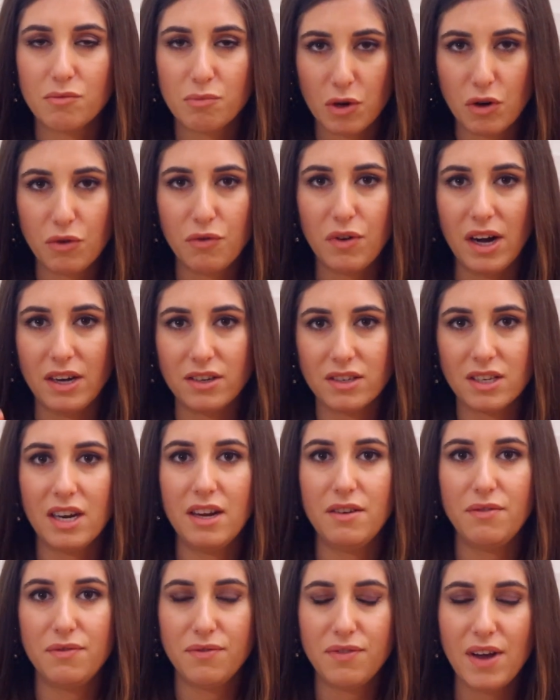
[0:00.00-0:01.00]
and
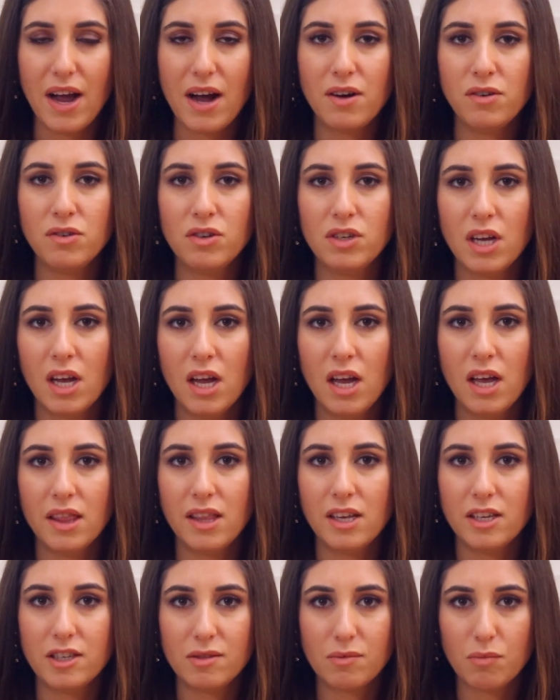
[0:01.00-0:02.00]
I found
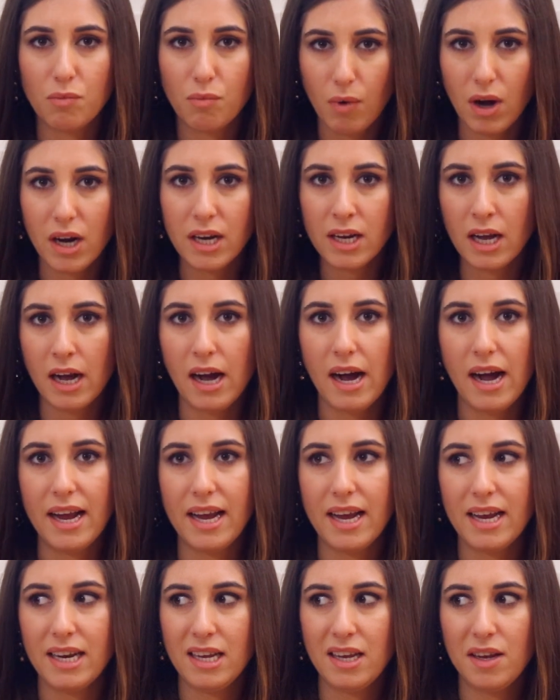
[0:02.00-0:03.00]
this one guy,
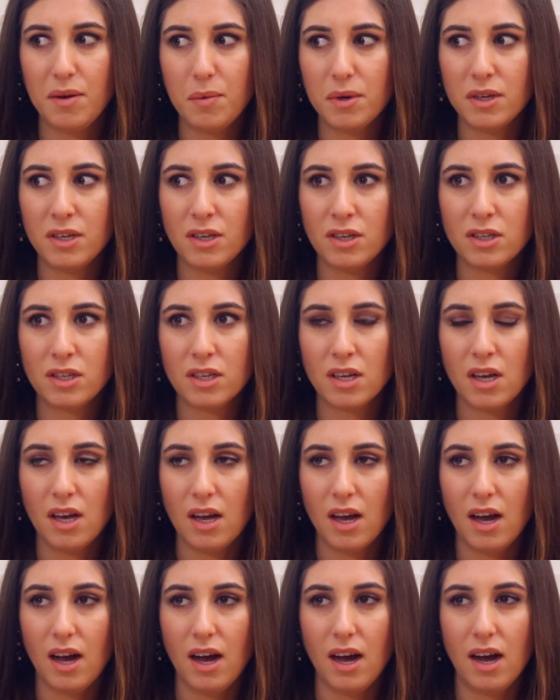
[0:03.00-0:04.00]
and he was
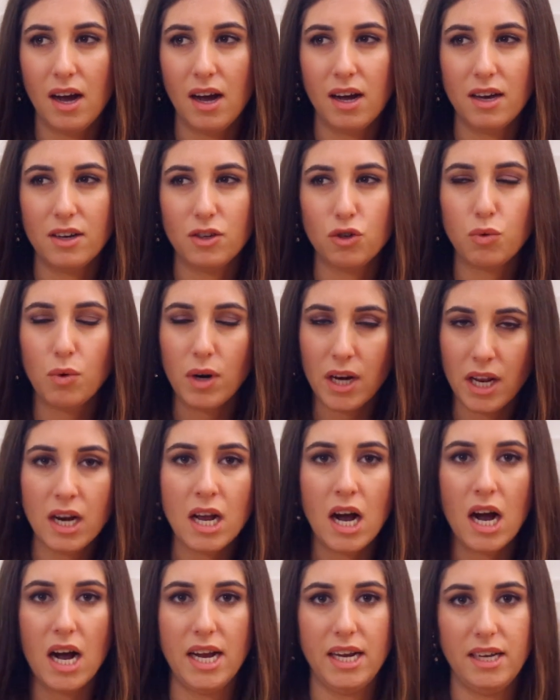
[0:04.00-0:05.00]

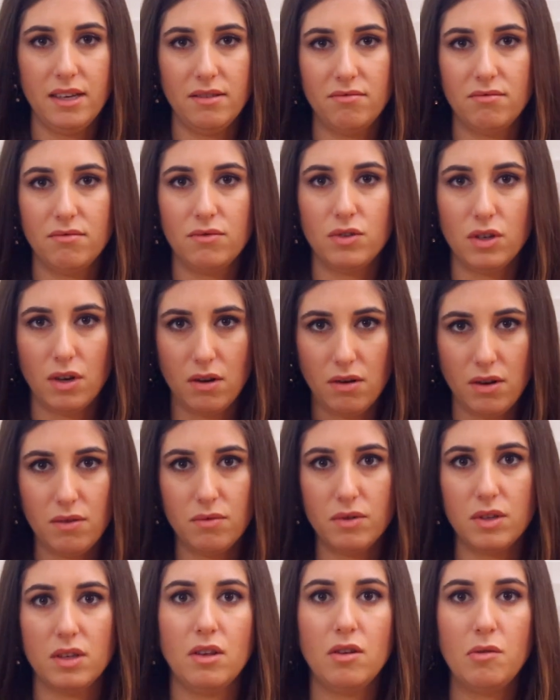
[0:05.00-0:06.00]
29, so he
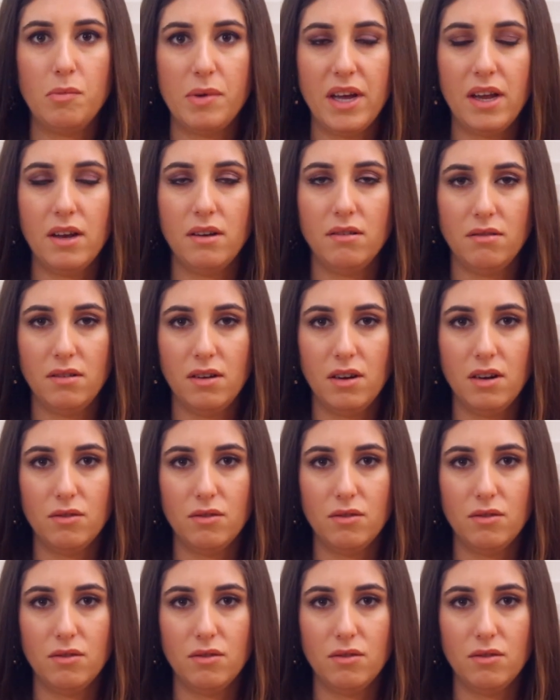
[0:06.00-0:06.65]
was a little bit,